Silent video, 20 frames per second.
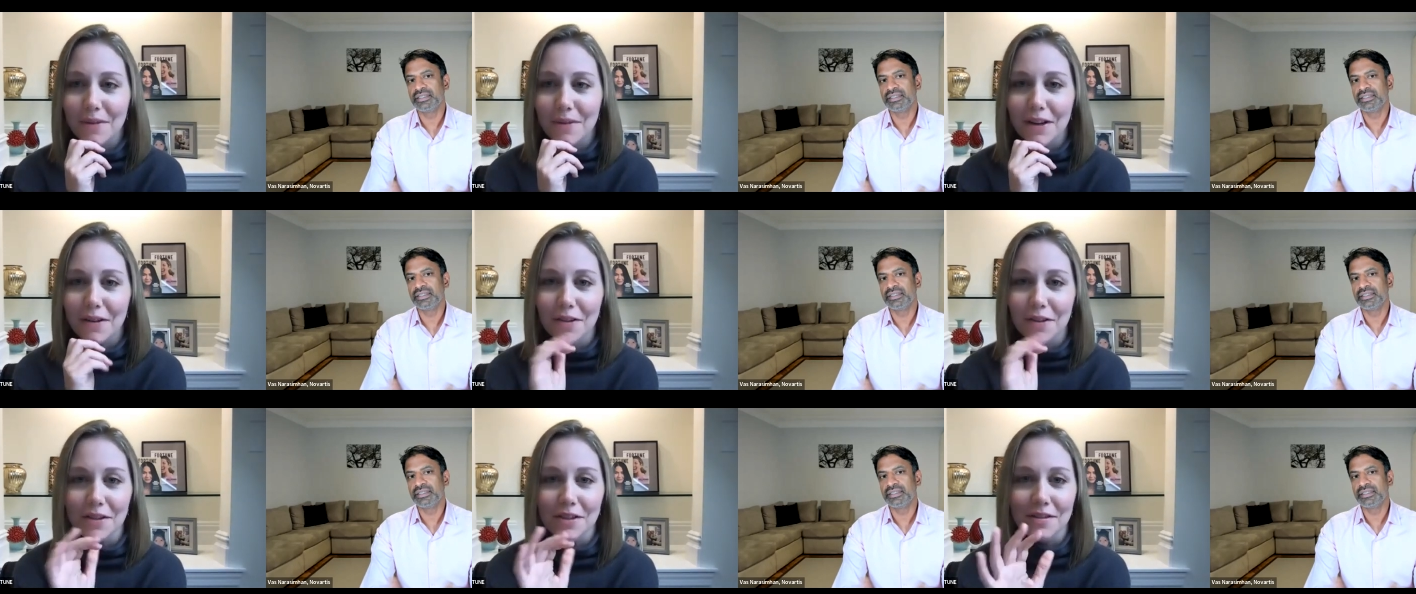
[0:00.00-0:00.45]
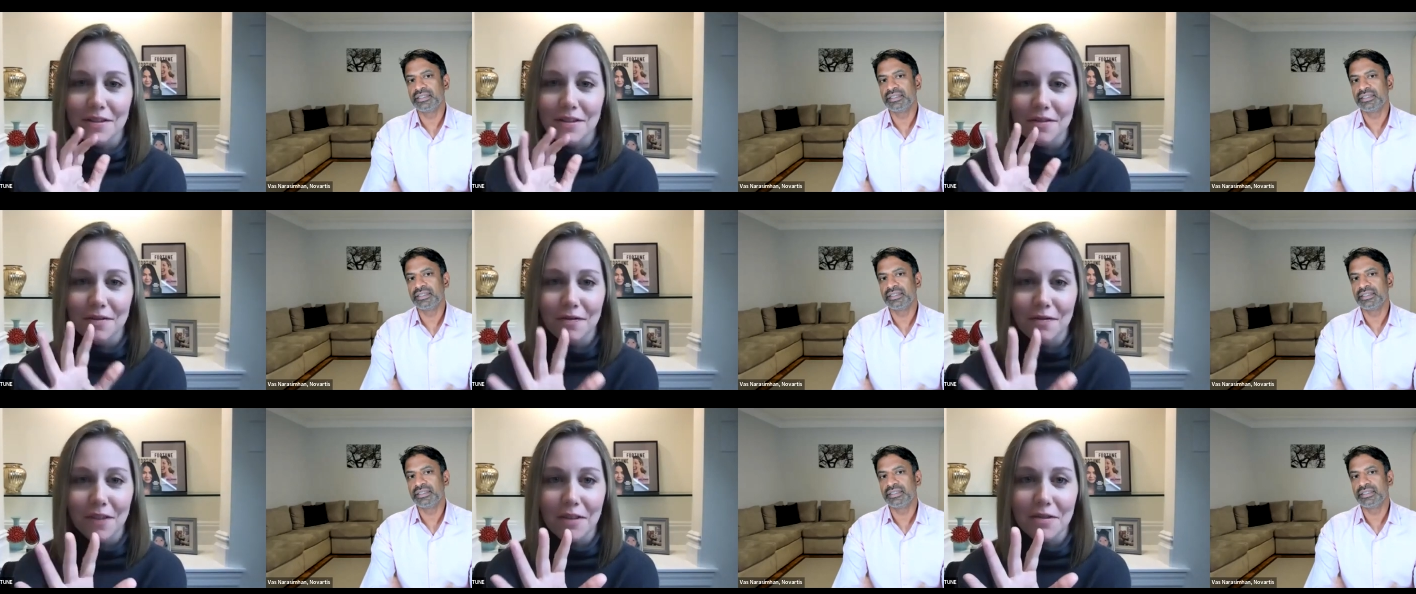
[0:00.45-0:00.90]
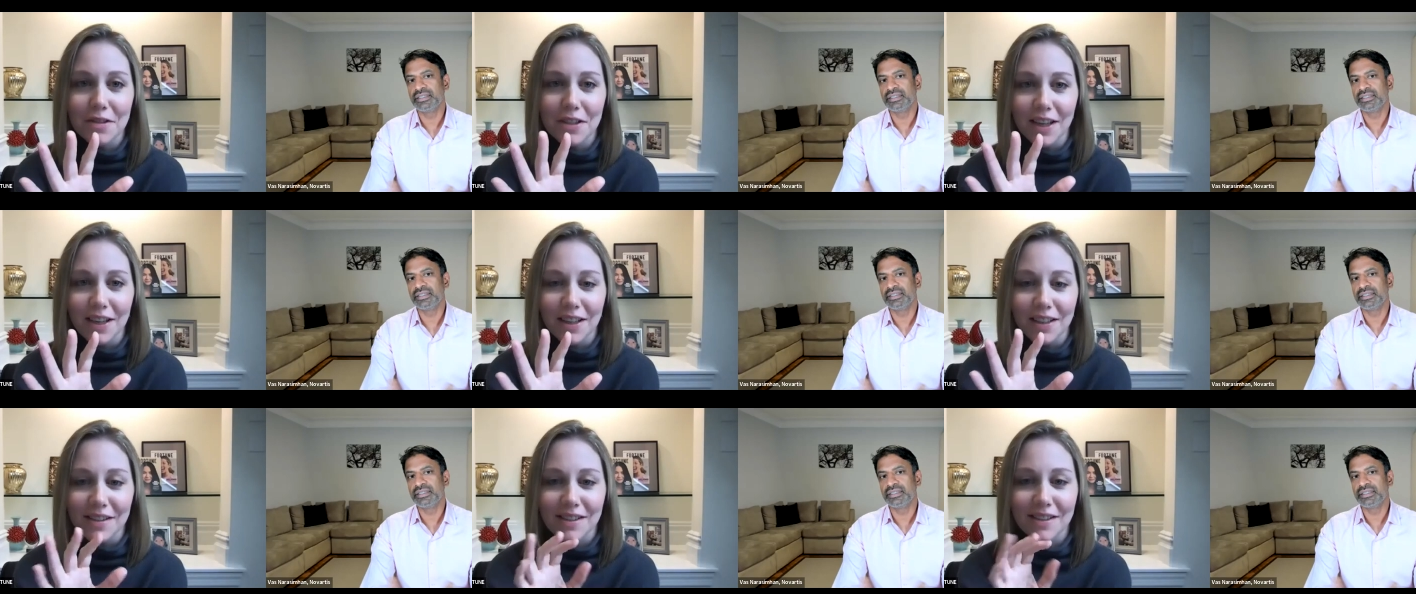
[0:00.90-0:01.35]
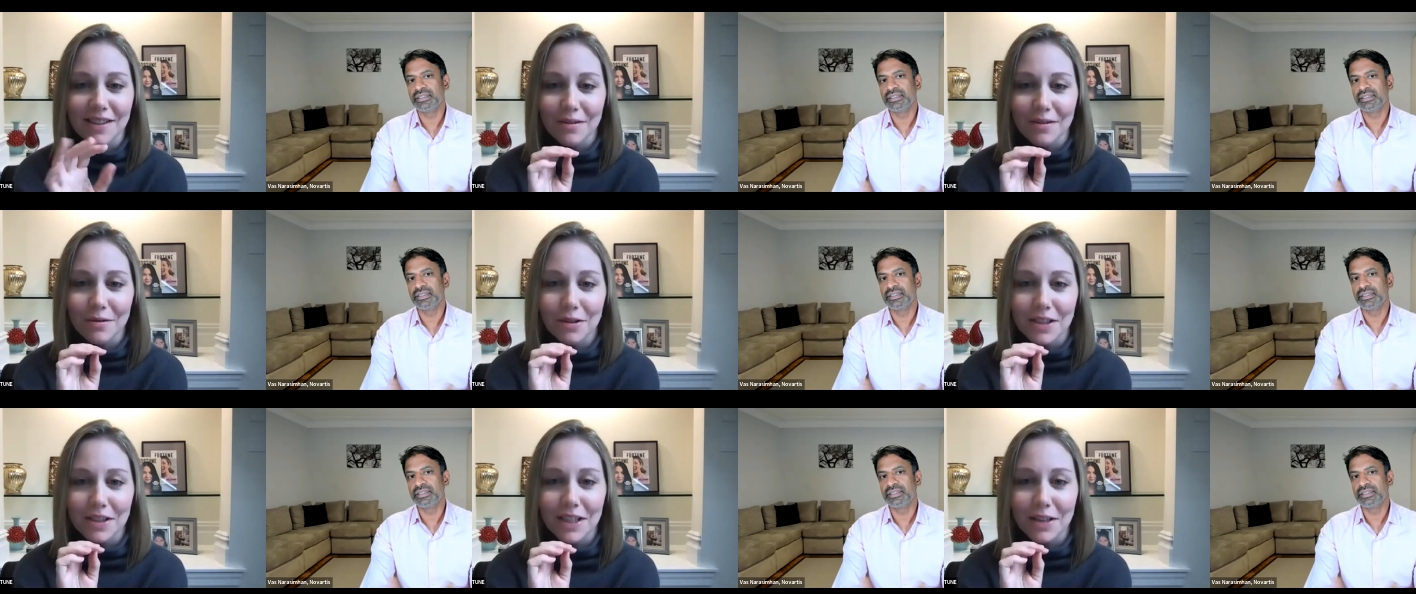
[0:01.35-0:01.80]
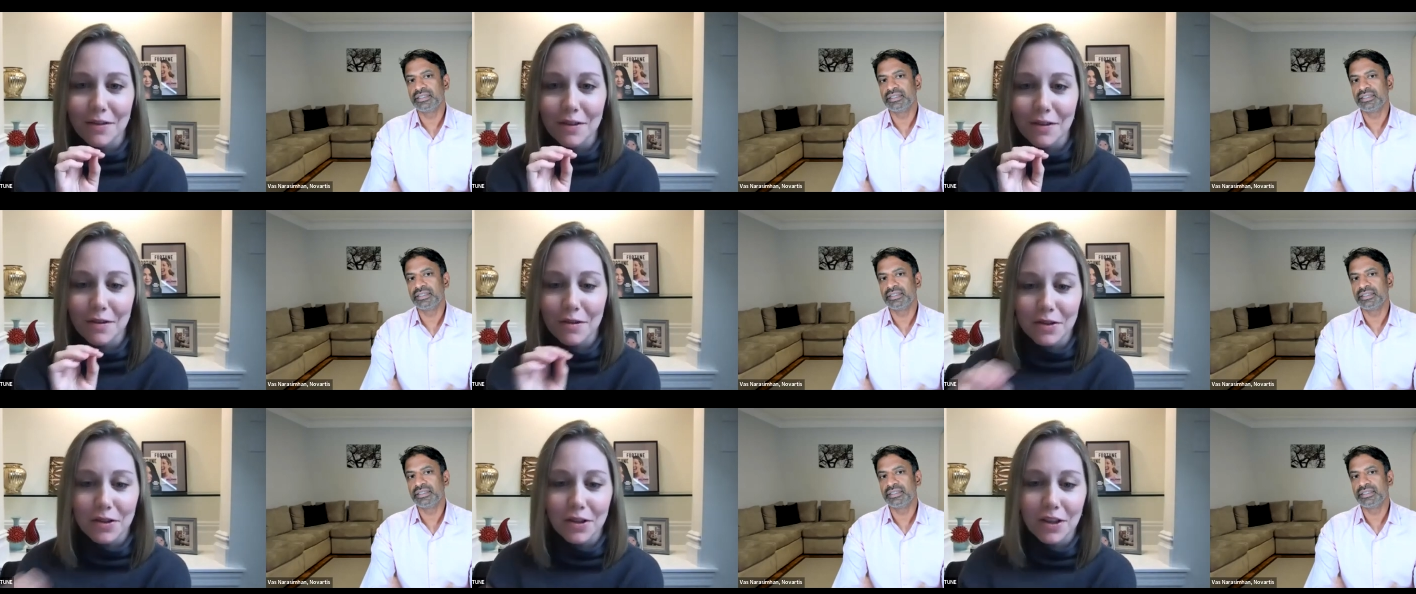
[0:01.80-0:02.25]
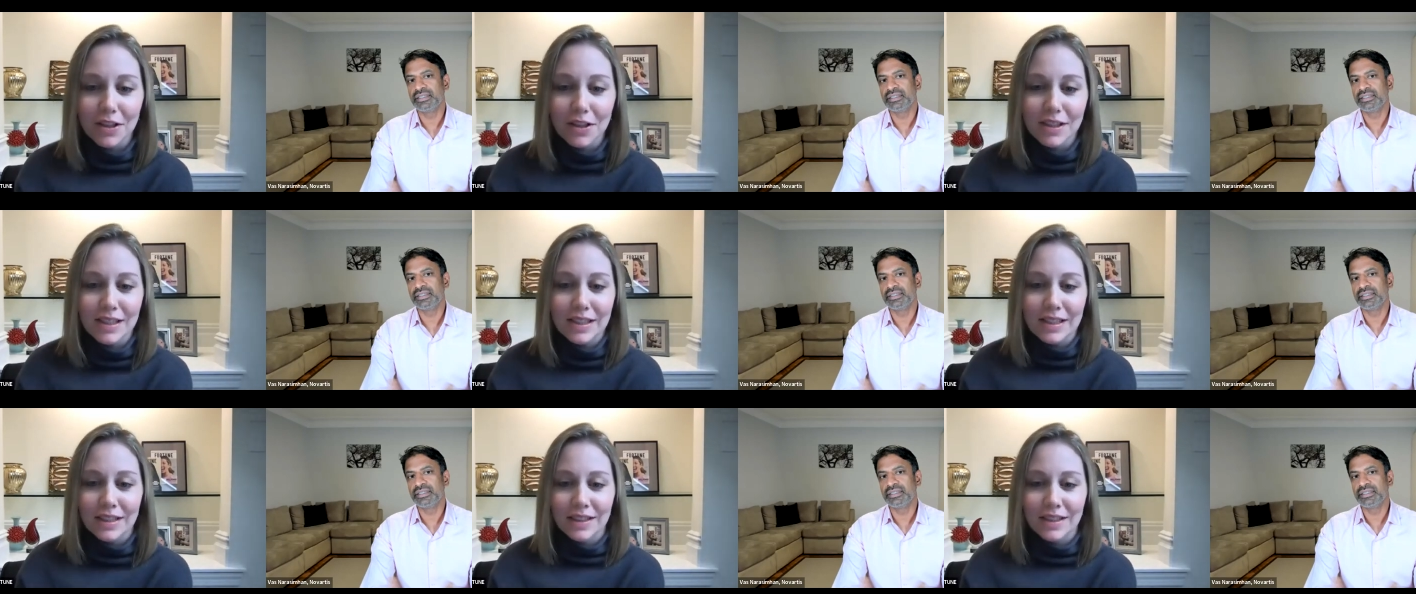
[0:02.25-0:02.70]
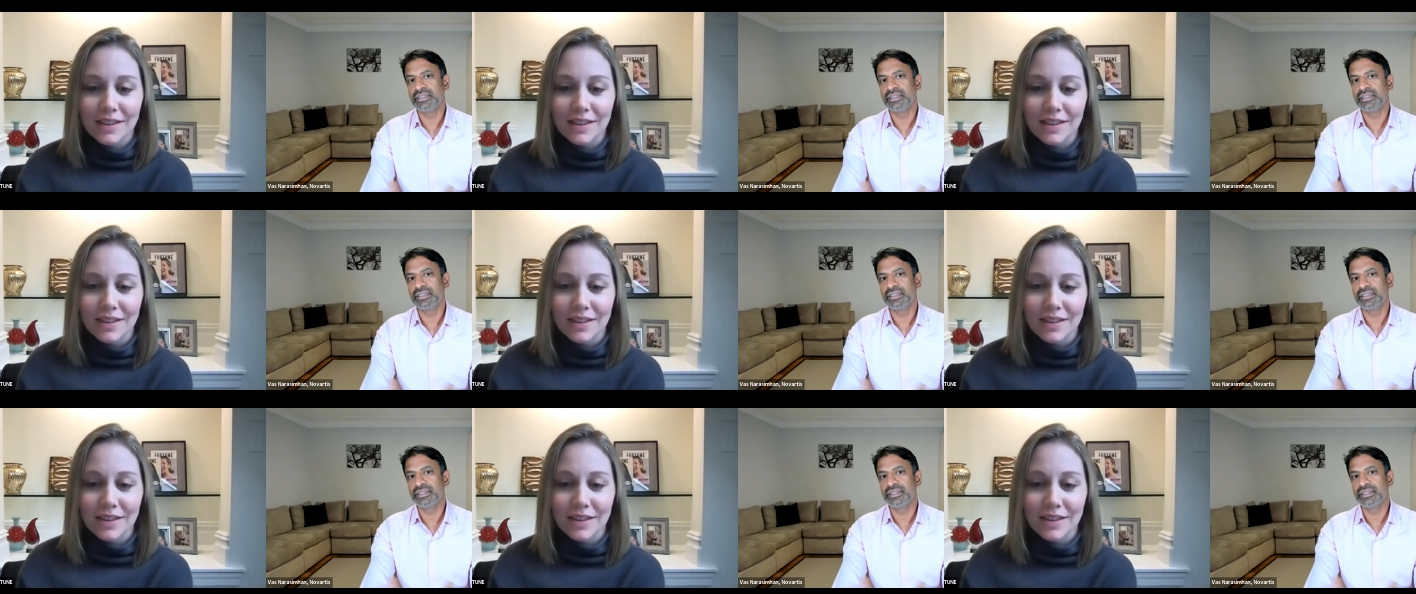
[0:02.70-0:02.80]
Speaker 1: Give us 5 seconds and we'll see if he returns.